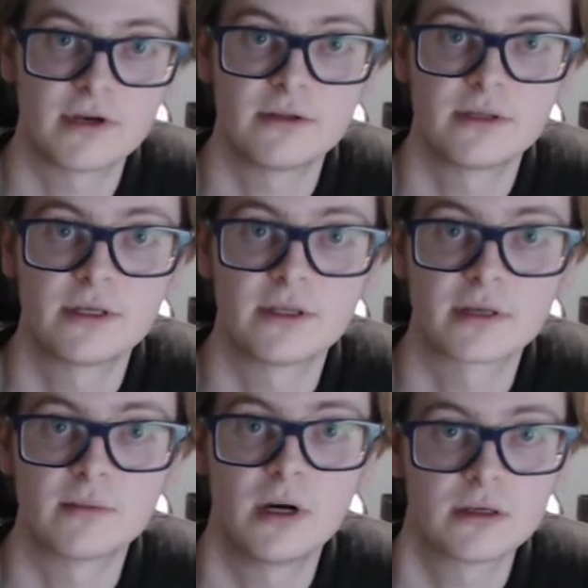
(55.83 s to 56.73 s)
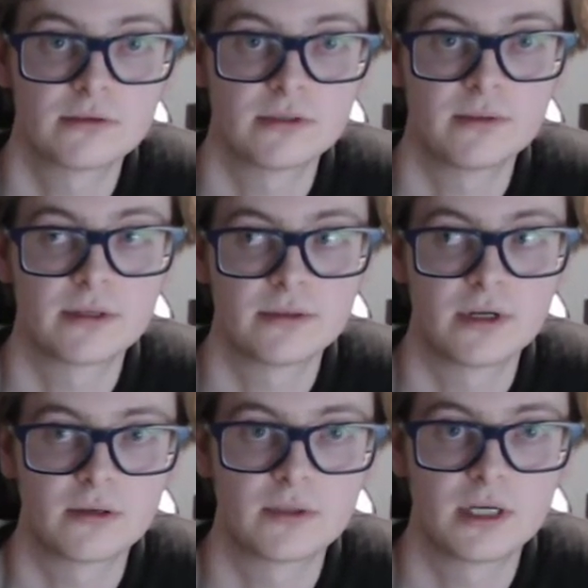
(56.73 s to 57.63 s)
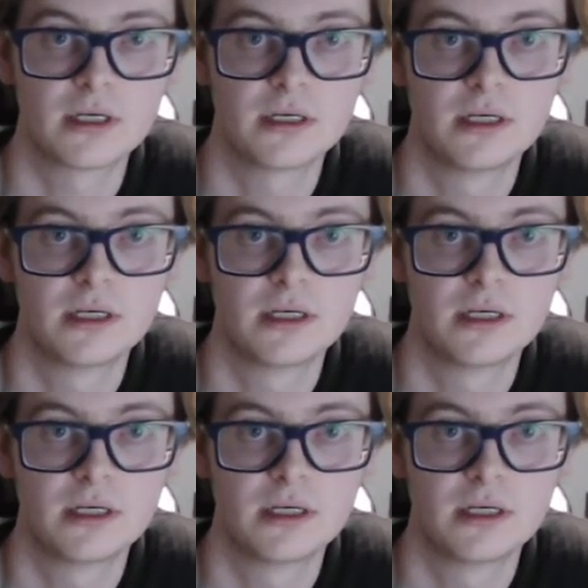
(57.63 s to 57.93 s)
finally. Like modern 3x3 hardware,